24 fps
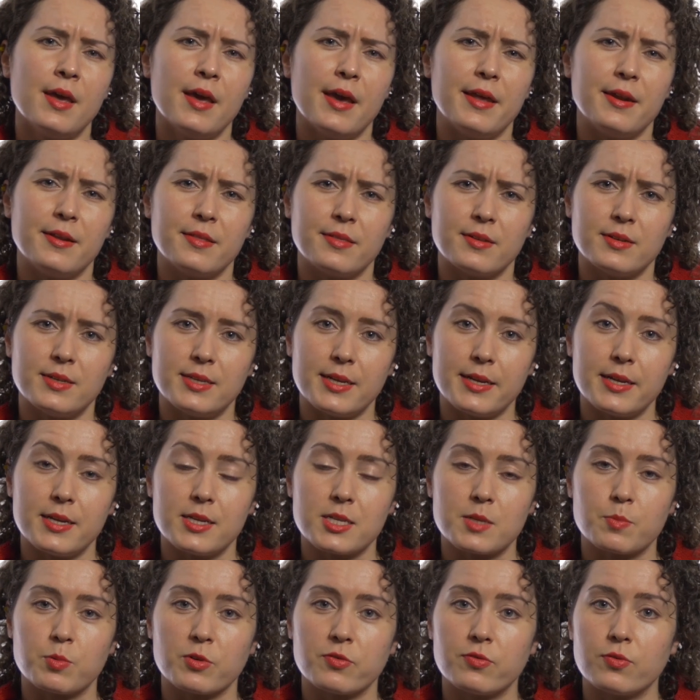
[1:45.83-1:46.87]
And in the
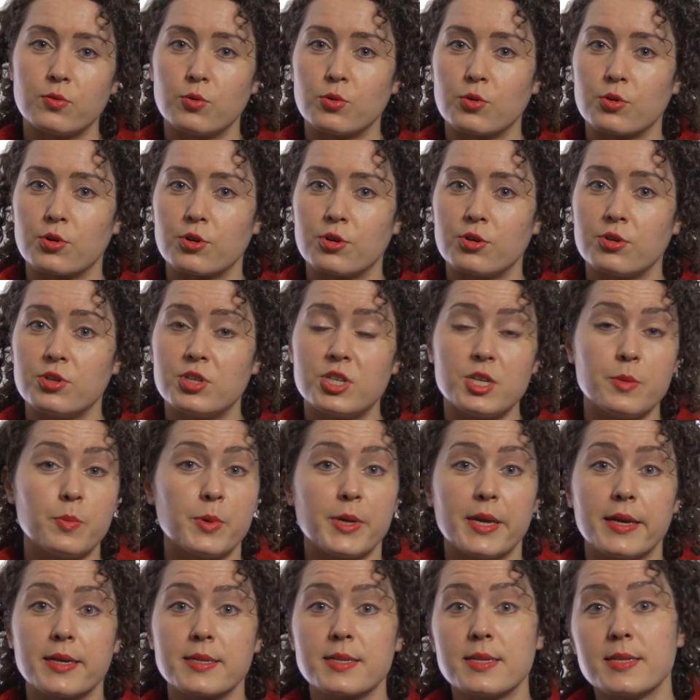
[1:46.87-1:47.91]
days before
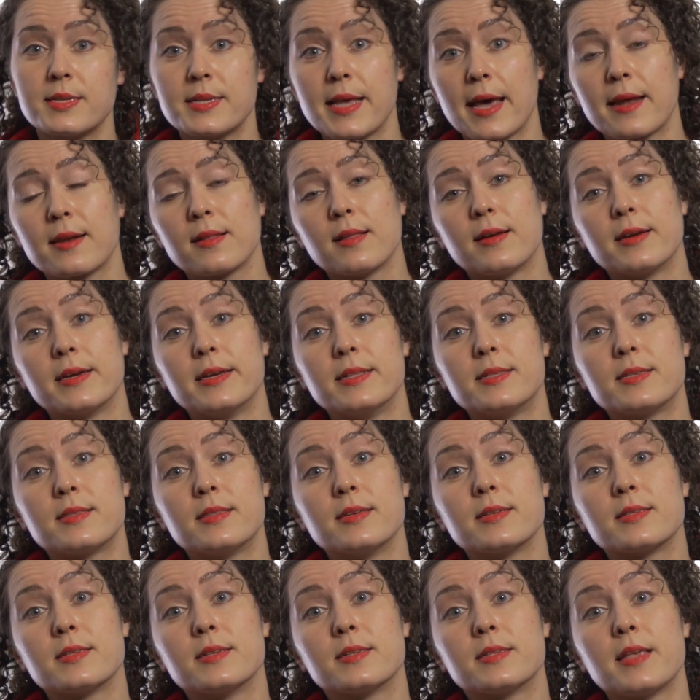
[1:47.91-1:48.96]
GPS and satellites,
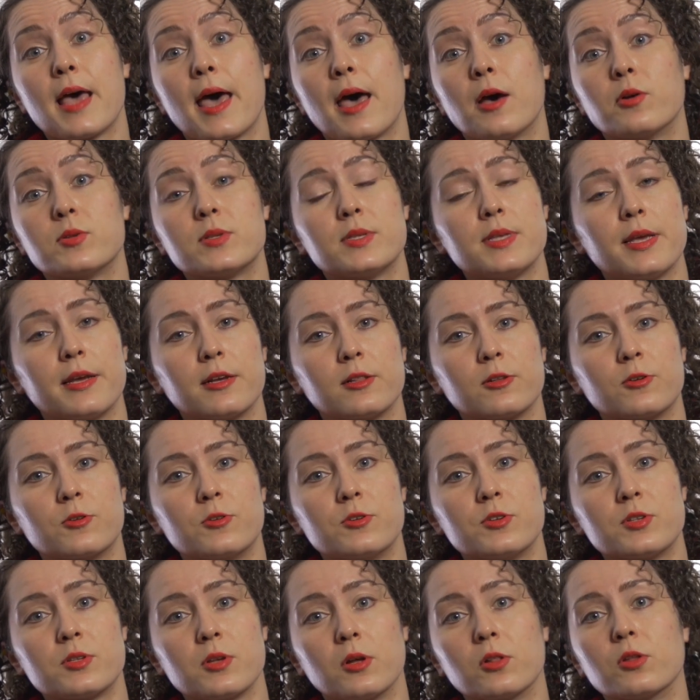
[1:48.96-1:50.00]
this is how
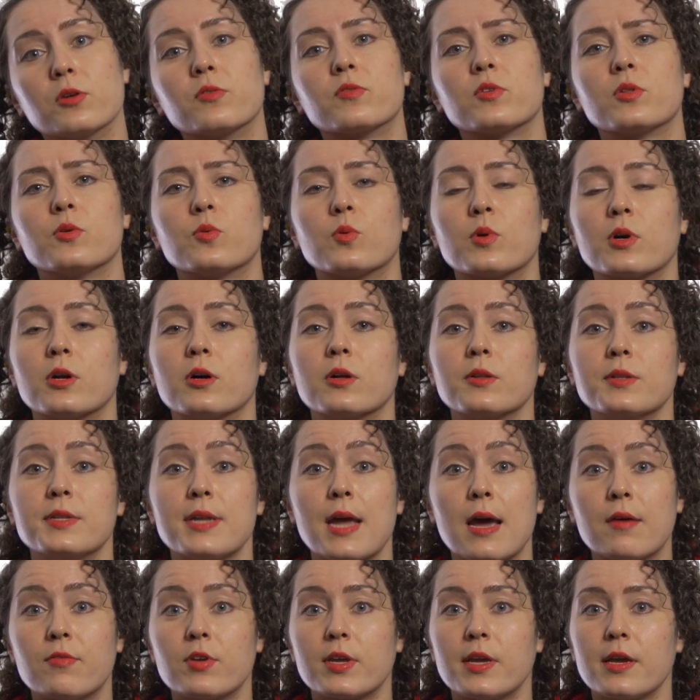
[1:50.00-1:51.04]
sailors all over the world
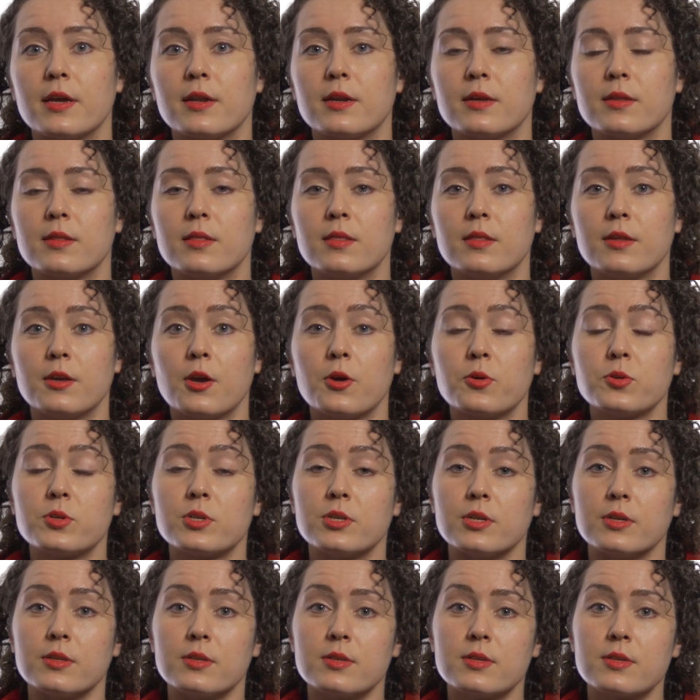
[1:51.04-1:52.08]
navigated the
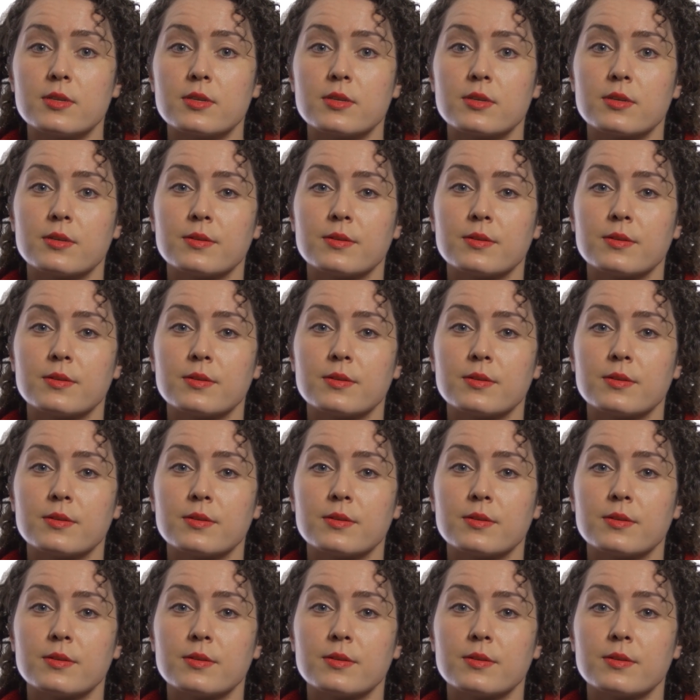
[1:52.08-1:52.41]
oceans.